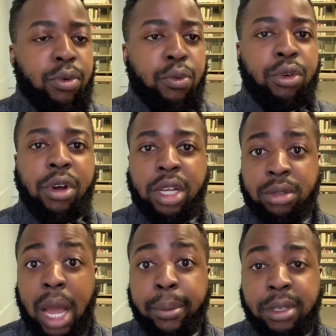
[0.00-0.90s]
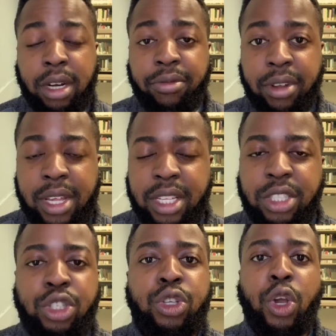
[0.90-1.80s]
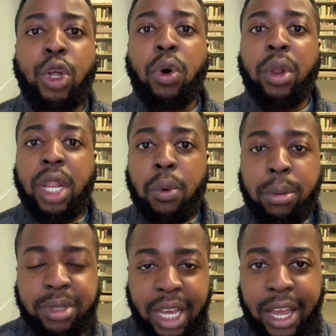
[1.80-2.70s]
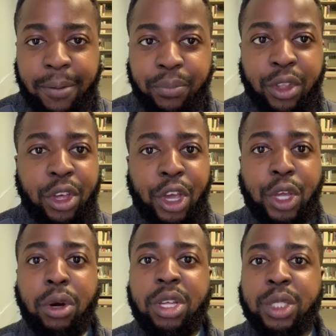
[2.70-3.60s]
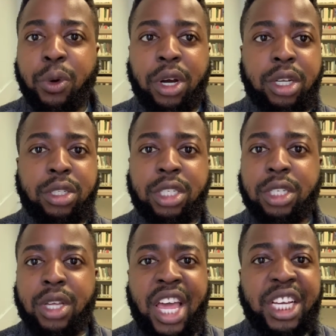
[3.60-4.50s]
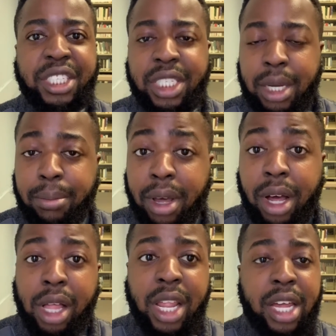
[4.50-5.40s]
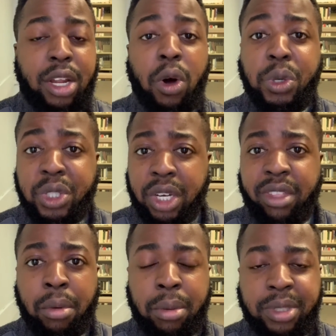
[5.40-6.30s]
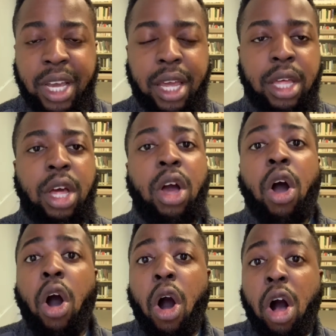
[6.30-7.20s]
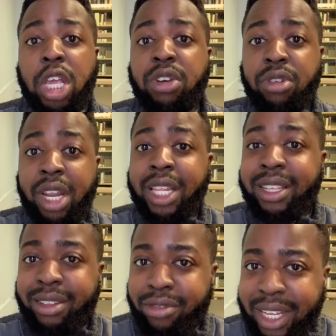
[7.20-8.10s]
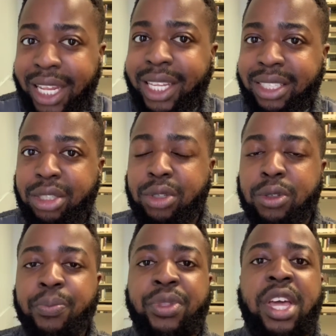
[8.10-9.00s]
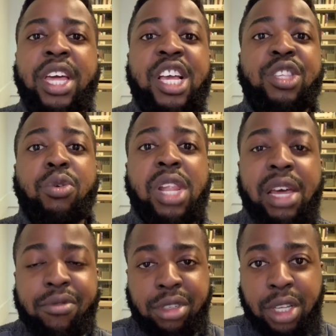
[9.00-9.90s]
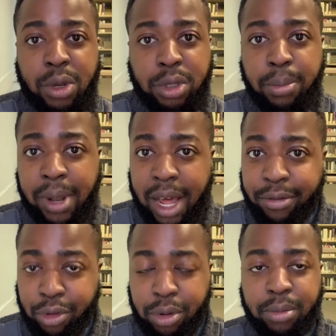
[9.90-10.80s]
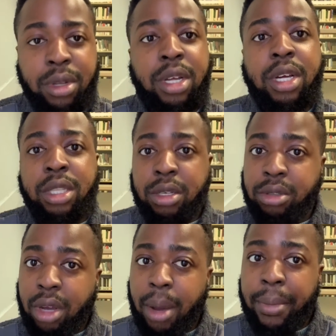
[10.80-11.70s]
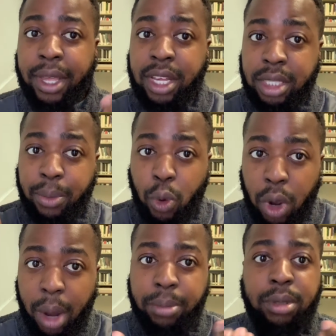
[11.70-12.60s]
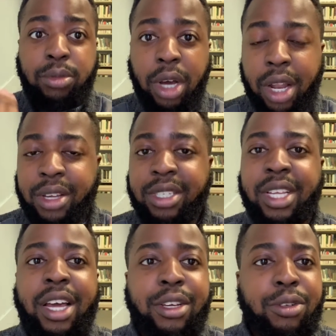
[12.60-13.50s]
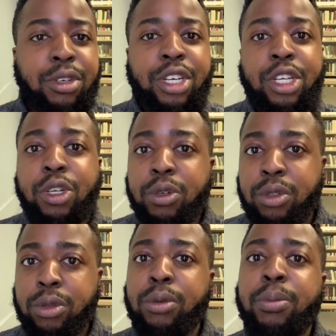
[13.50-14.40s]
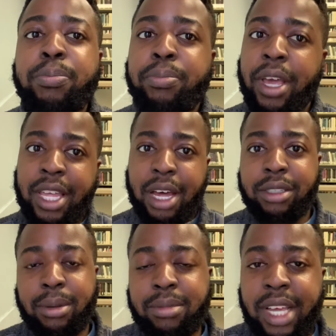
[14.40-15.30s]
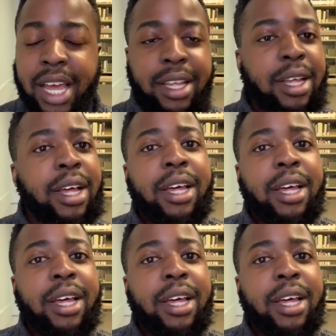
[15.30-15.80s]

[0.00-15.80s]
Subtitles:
With regards to Amazon affiliates, you don't need a website. You don't need to work on the HTML and the hosting of that website. All you really need to do is to leverage the YouTube platform to start making some guap, some dollars that you know you can use to pay down some debt,